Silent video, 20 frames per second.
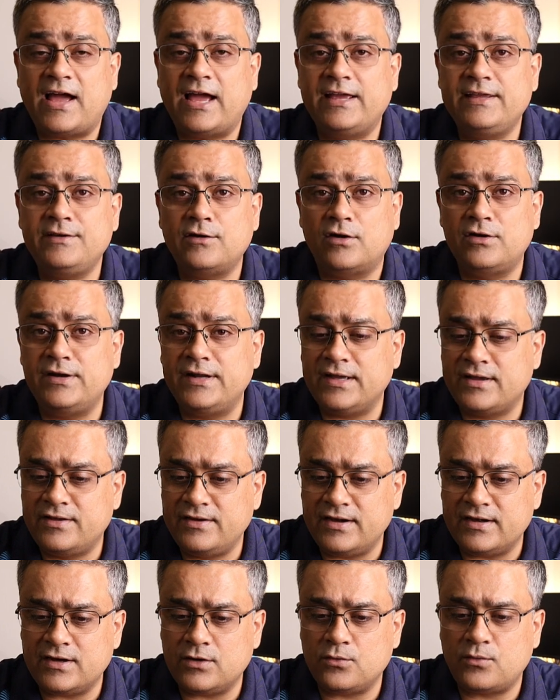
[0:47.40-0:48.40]
I already
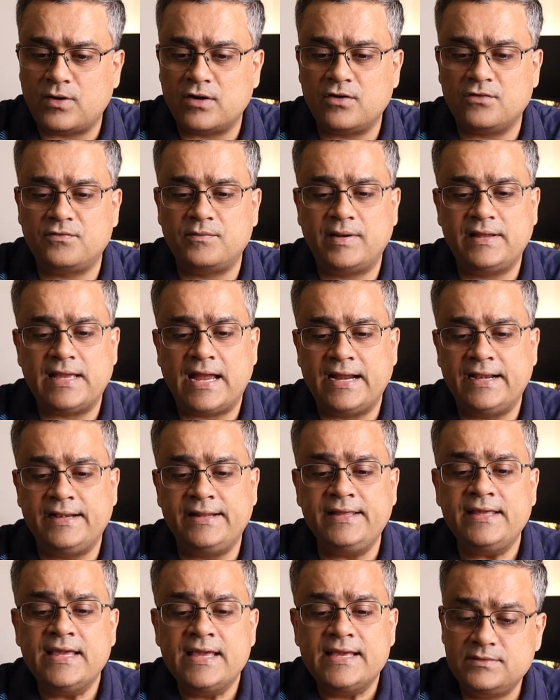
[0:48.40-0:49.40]
created one of my
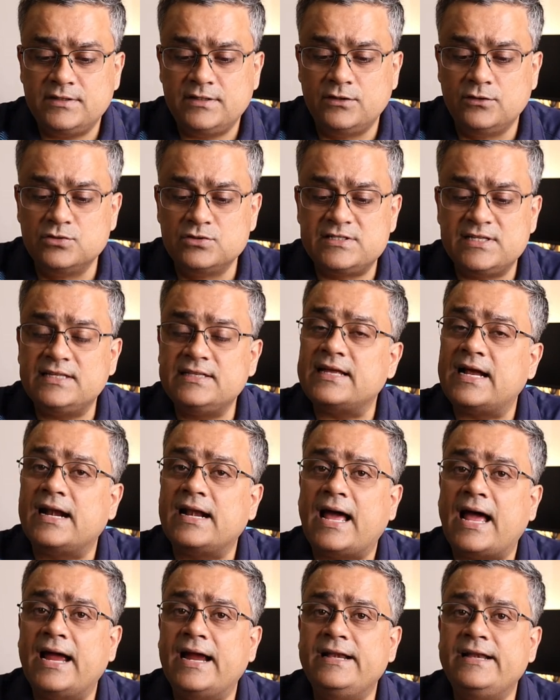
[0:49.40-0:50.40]
ID, using
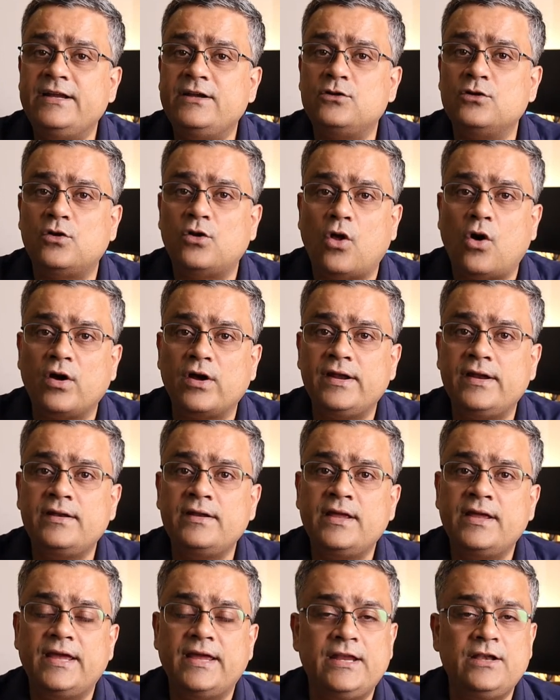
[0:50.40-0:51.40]
that ID to log in
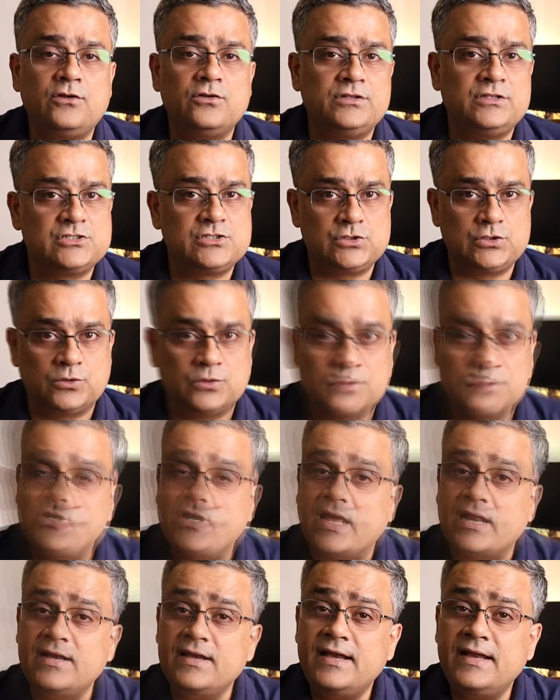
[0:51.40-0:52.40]
into this tool.
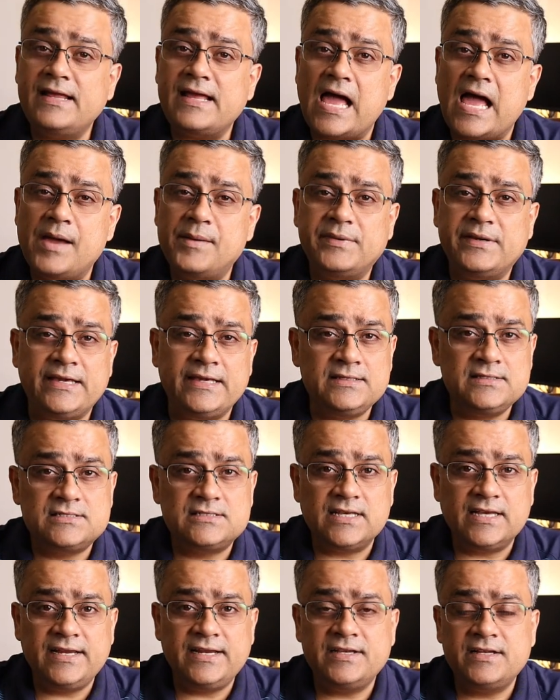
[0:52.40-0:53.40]
Currently I'm
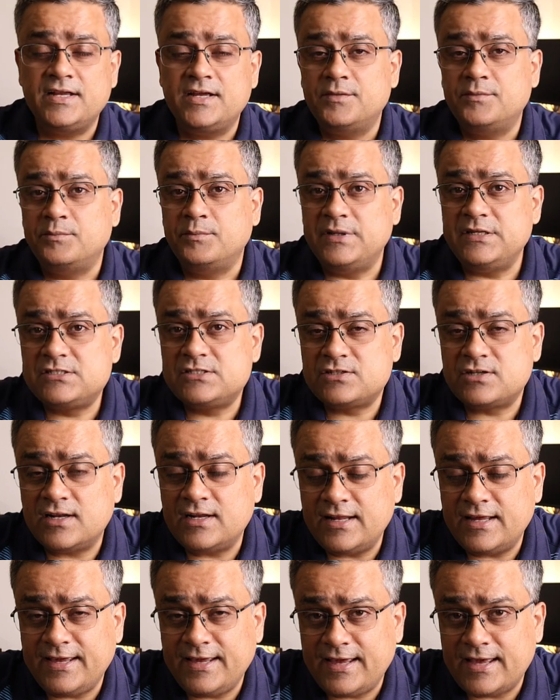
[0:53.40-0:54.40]
inside
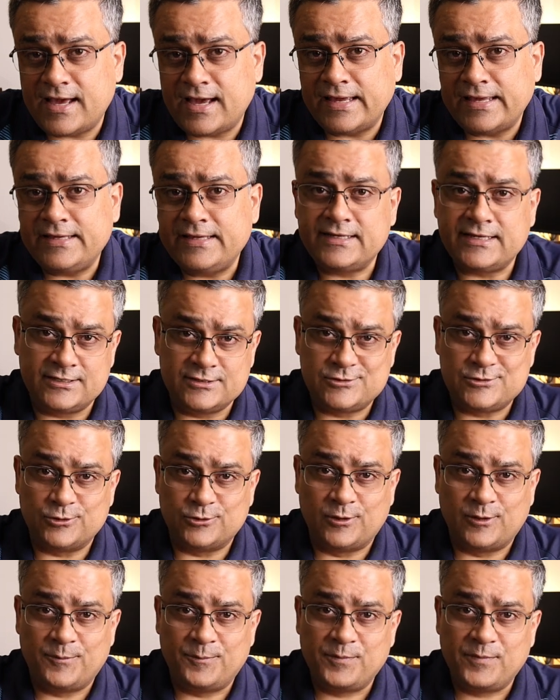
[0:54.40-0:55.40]
Mistral AI
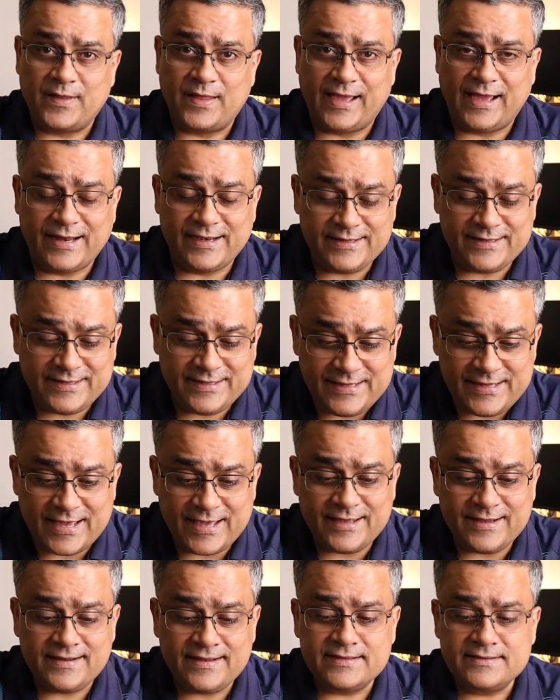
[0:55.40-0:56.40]
console. And
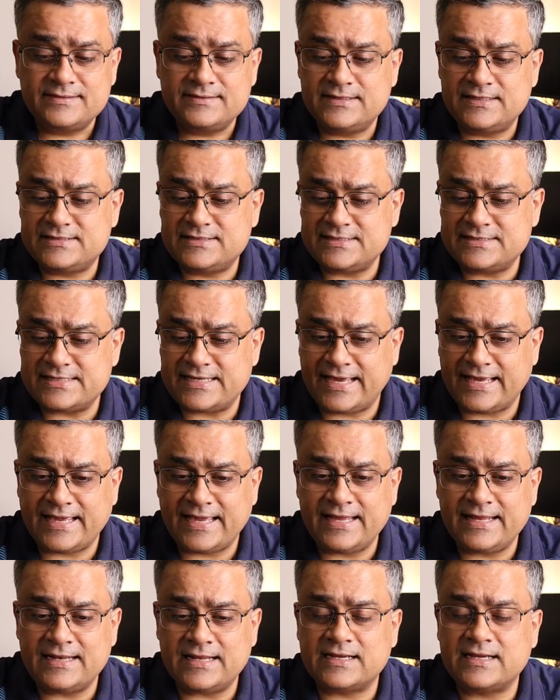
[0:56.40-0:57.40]
here, this is
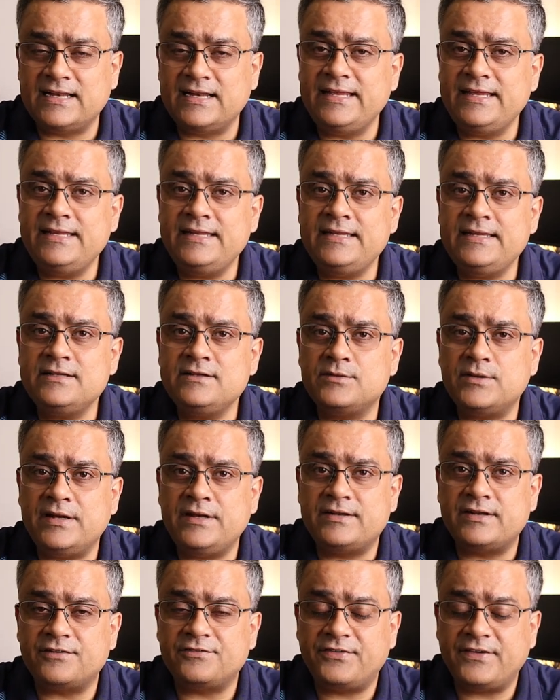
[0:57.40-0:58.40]
again a clean
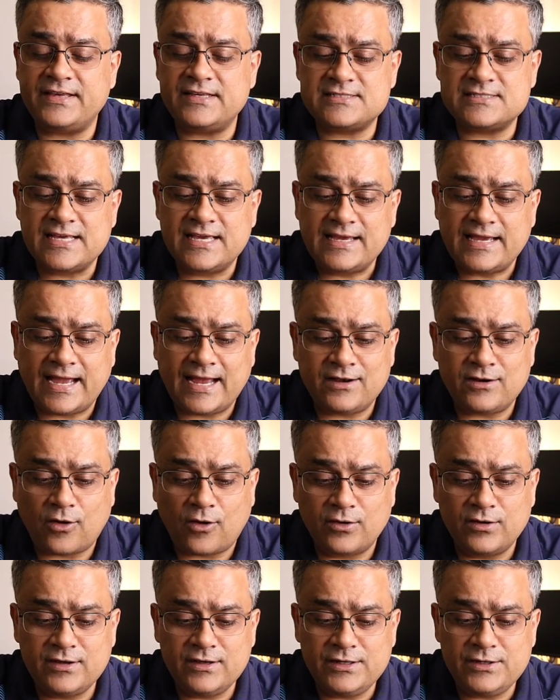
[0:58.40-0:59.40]
interface, and
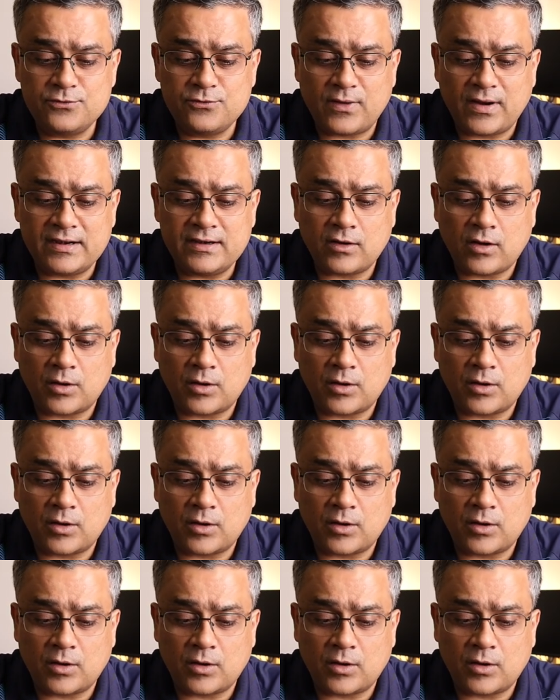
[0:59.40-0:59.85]
only one